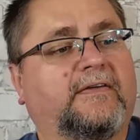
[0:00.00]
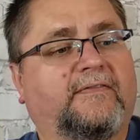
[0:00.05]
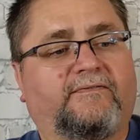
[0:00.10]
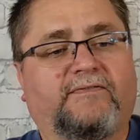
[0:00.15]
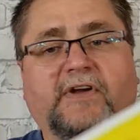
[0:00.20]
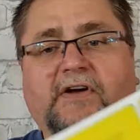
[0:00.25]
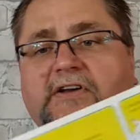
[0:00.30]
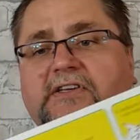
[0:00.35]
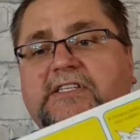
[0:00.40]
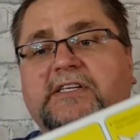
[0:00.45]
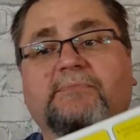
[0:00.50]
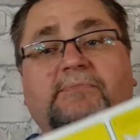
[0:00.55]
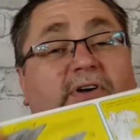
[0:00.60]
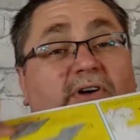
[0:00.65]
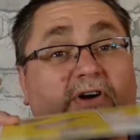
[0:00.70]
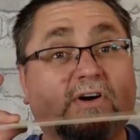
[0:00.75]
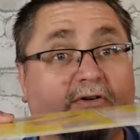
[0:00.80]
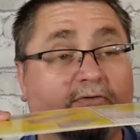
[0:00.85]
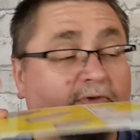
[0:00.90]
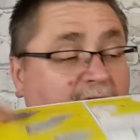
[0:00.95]
Very
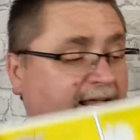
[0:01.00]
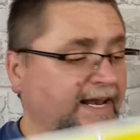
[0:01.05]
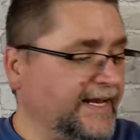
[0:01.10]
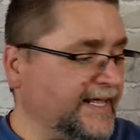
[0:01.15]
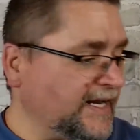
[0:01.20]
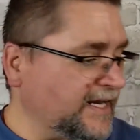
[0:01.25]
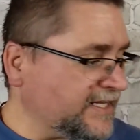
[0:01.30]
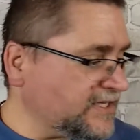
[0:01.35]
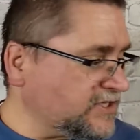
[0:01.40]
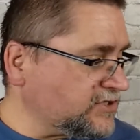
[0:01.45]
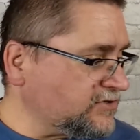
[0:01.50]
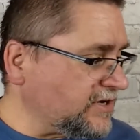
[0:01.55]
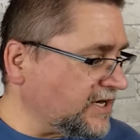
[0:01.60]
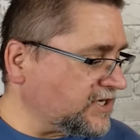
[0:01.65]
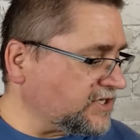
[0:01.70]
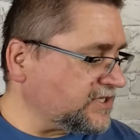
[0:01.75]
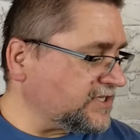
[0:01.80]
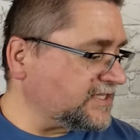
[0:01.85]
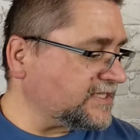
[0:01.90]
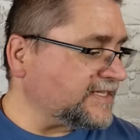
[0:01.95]
simple, great little
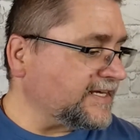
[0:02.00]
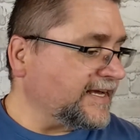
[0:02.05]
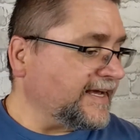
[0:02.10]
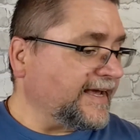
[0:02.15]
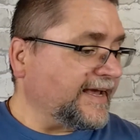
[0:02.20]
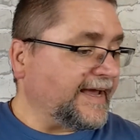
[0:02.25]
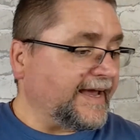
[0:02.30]
instructions,